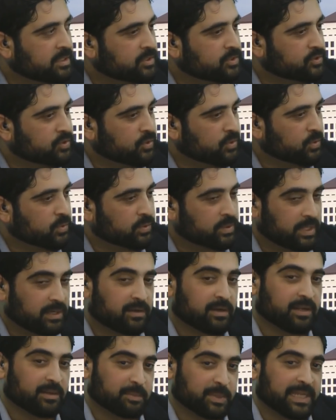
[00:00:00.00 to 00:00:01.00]
So
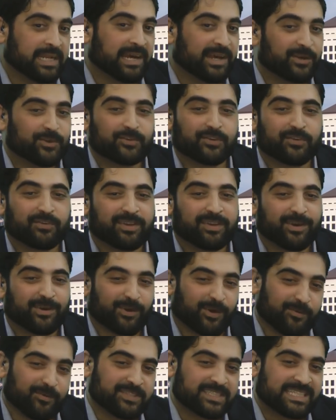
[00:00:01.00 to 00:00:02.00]
they're a bit under the
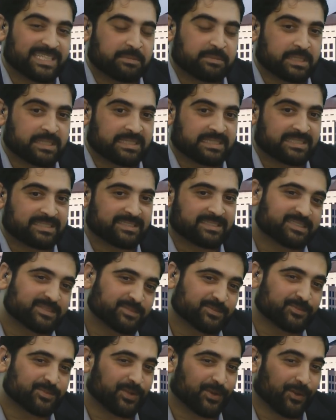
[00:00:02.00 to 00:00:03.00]
radar, obviously, because
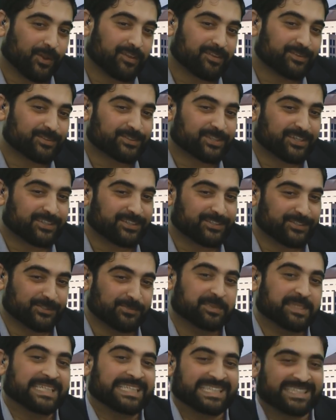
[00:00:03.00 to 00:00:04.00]
in a lot of those countries you'll
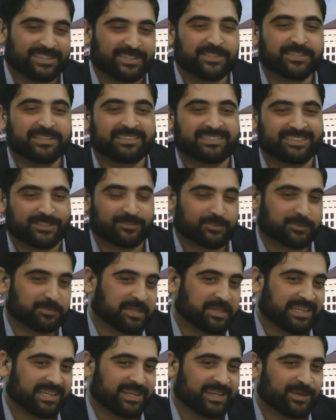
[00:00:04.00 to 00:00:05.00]
be killed just for
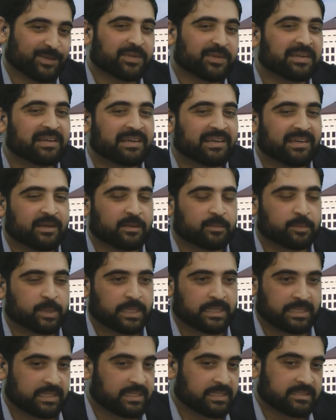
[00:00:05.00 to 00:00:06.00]
speaking out.
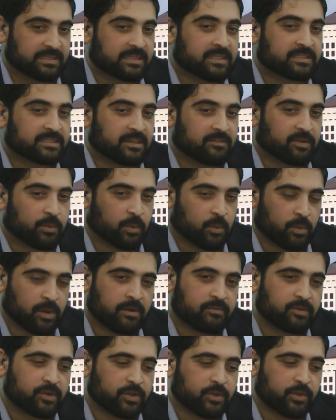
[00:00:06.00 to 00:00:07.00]
But they exist everywhere.
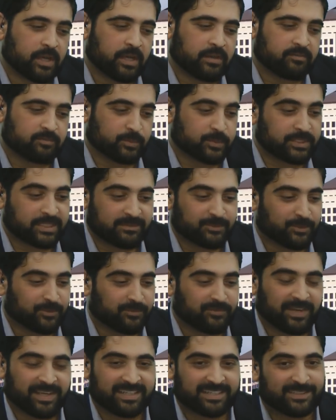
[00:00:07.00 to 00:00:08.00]
Wherever you have Muslims, you'll
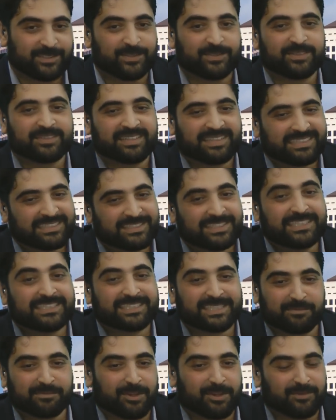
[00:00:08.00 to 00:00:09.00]
find a
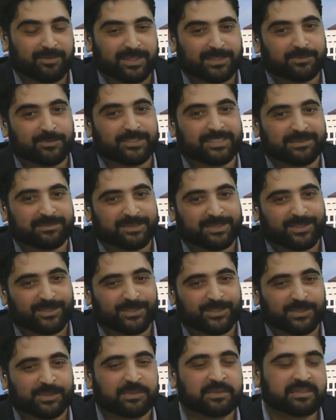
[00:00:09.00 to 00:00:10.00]
decent amount of ex-Muslims there,
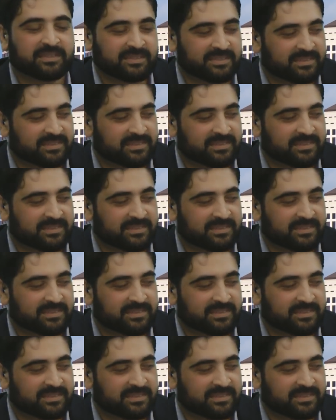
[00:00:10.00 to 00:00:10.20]
too.